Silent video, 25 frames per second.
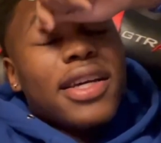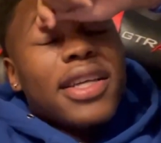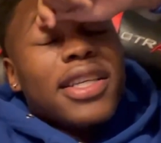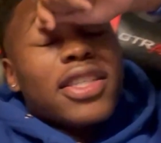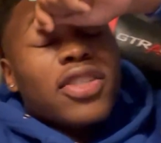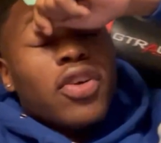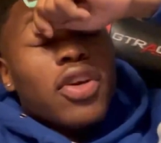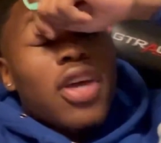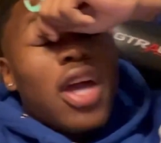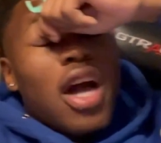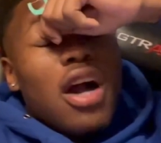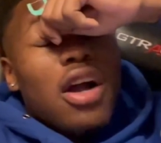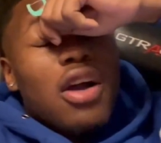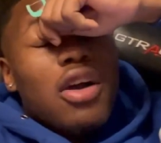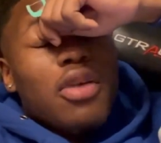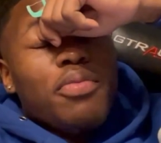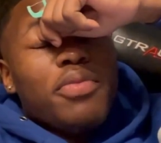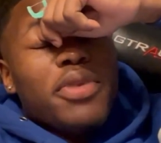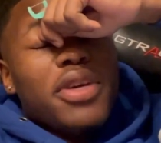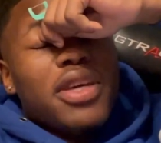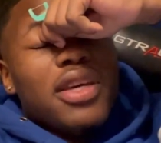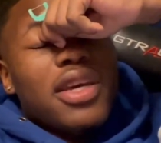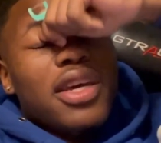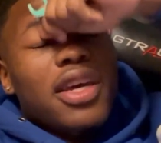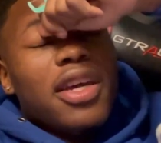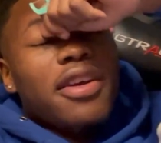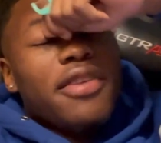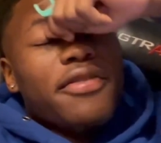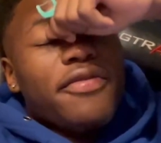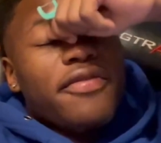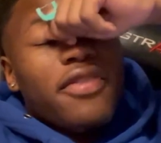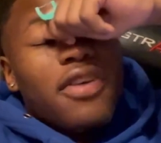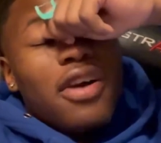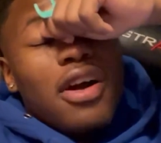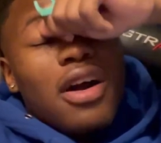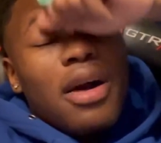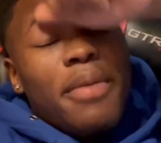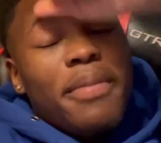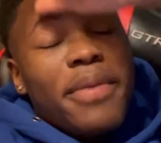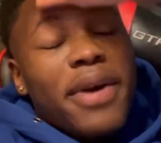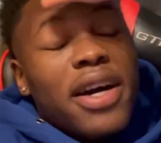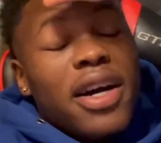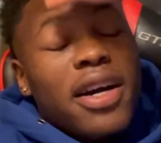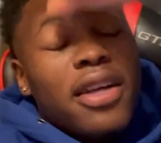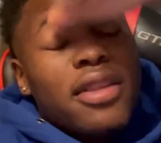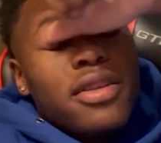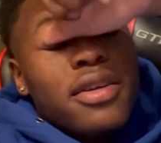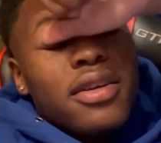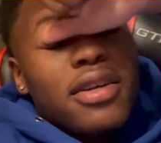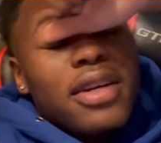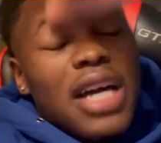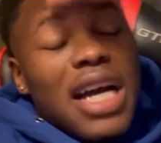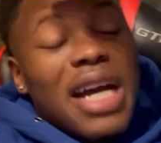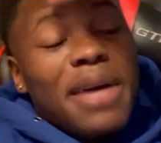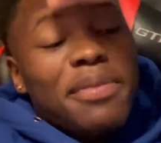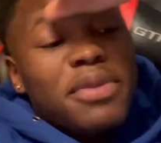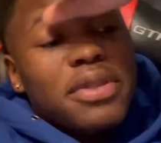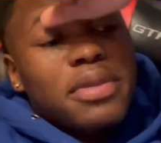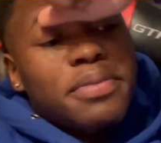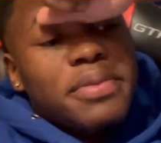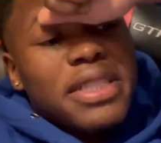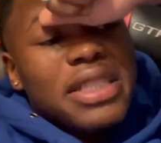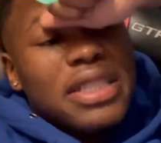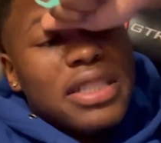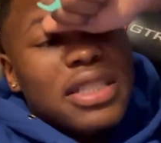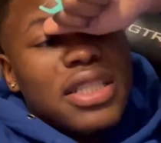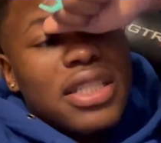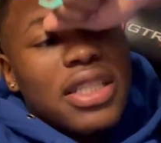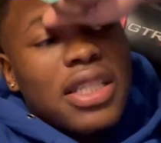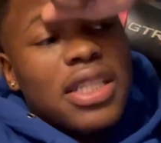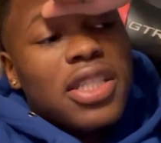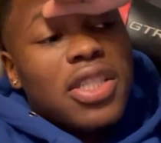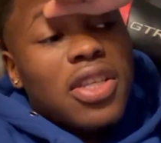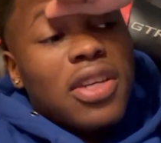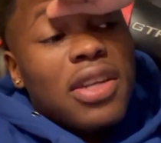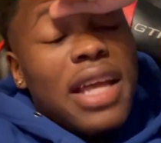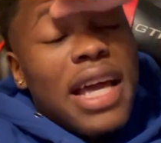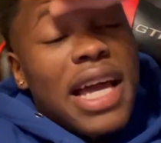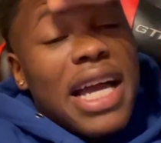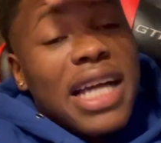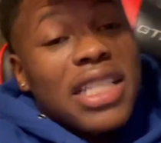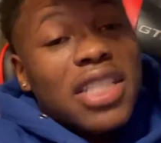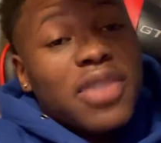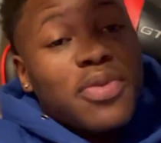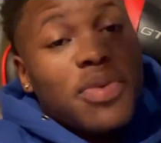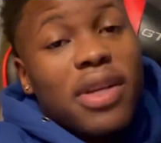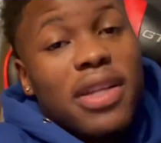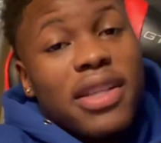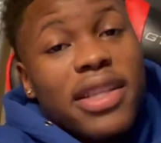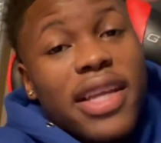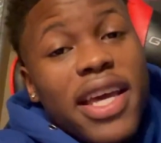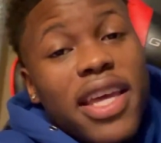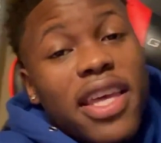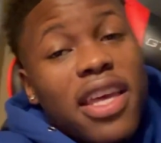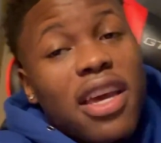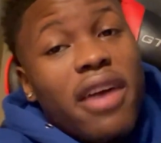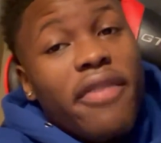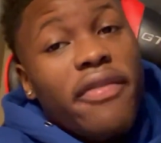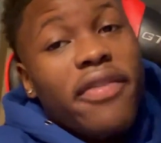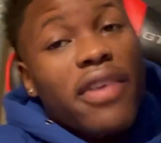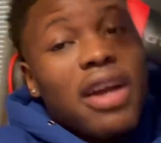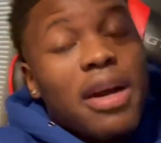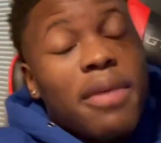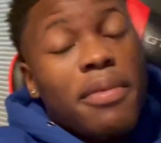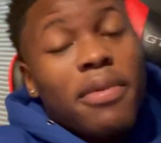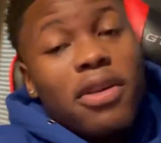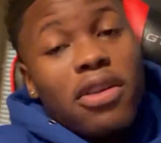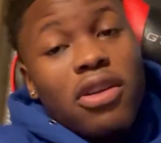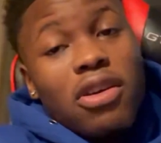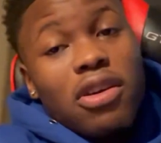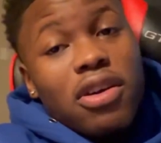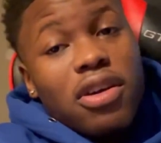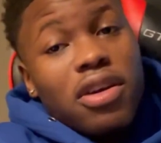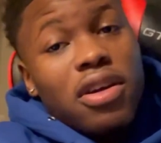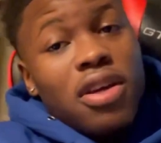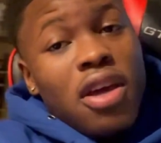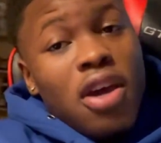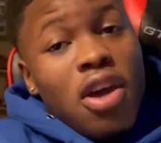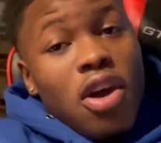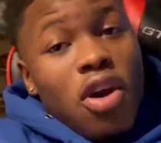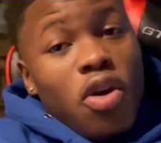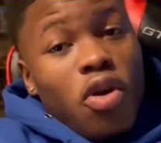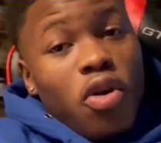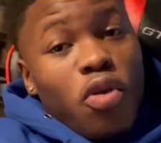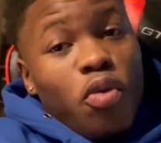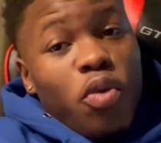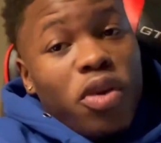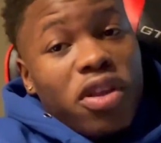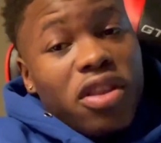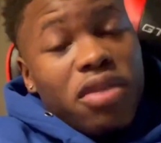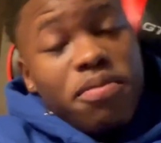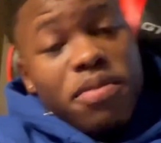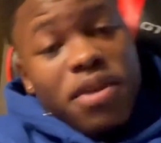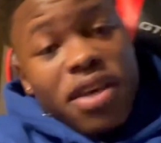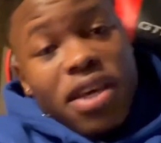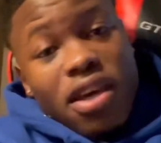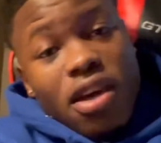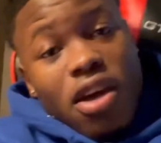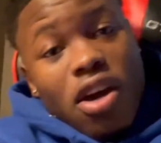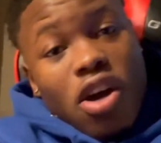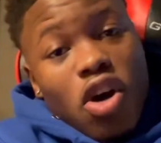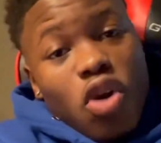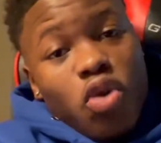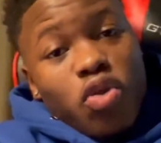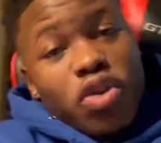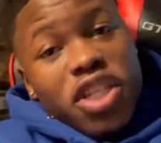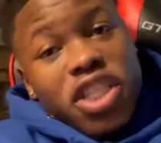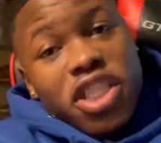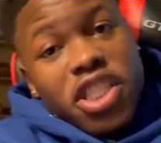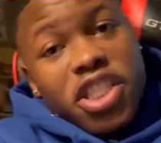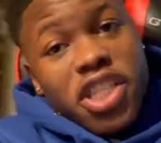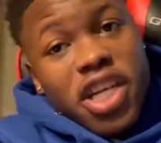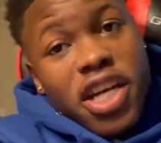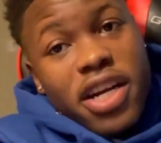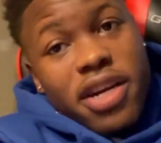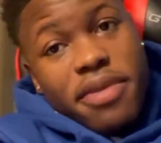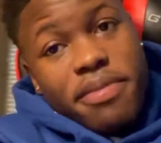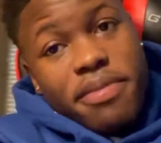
So y'all gonna be here for all my other accomplishments and shit. So like I just wanna thank y'all for coming along with me on this journey,